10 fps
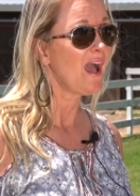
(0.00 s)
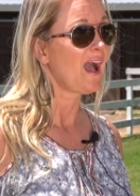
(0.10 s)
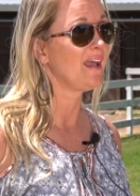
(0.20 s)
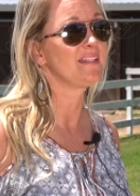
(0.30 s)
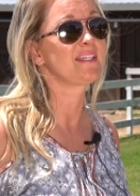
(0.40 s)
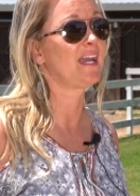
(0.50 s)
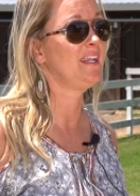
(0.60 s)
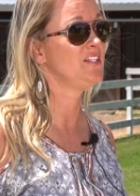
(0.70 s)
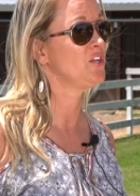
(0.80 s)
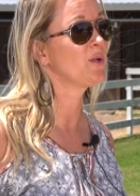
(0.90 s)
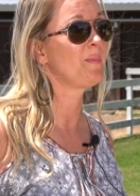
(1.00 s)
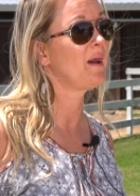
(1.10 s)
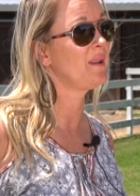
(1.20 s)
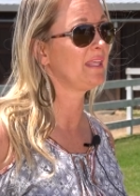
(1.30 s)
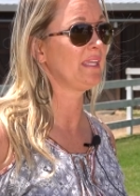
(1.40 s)
I kind of joke
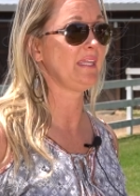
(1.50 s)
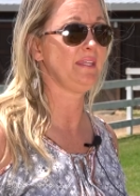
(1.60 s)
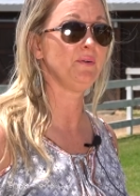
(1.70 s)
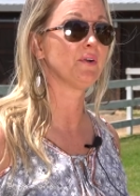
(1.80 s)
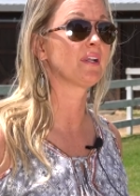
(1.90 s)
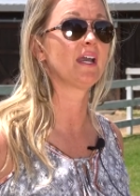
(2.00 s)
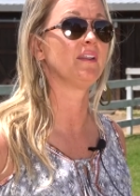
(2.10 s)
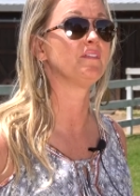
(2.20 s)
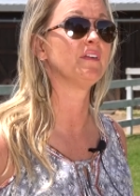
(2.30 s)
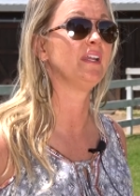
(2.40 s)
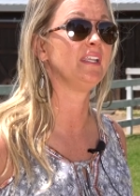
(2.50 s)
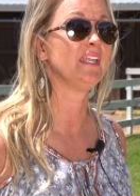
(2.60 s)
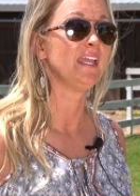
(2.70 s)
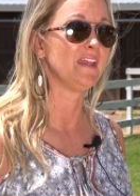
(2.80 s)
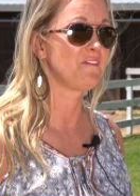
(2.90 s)
about it like an Eeyore kind of friend
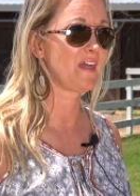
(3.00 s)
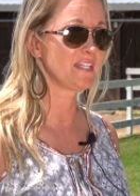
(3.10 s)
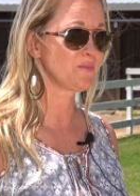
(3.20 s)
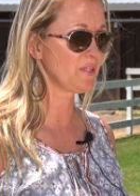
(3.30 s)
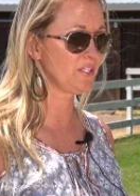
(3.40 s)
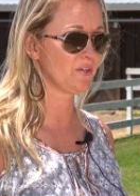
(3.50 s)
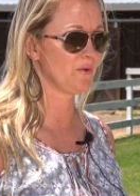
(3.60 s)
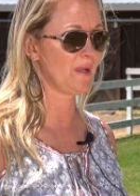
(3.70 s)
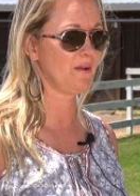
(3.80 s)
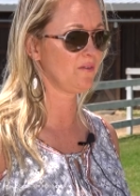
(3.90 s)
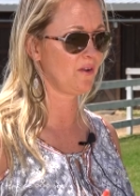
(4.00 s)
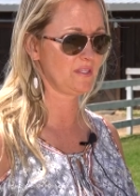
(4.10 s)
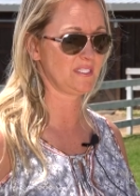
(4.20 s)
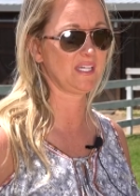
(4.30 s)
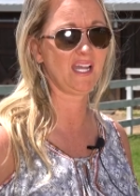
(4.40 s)
if that's what you're around all
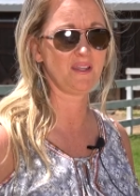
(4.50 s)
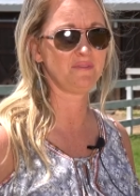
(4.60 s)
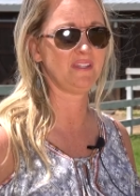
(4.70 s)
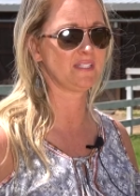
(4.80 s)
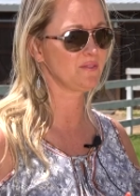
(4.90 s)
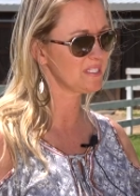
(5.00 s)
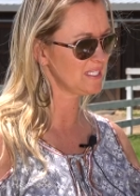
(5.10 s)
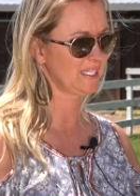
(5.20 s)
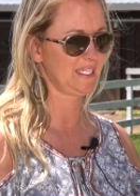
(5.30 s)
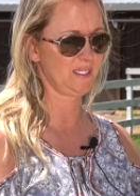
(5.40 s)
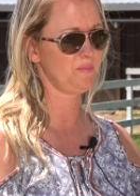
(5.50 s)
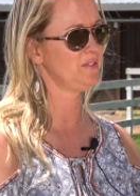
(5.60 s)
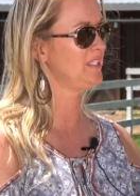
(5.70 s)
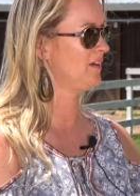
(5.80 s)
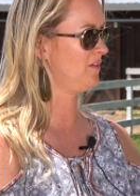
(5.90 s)
the time then that's what's going to keep you
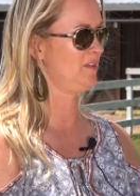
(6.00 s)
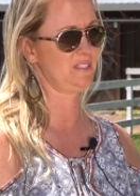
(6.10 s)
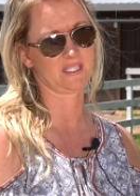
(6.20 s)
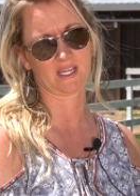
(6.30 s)
down all the yeah.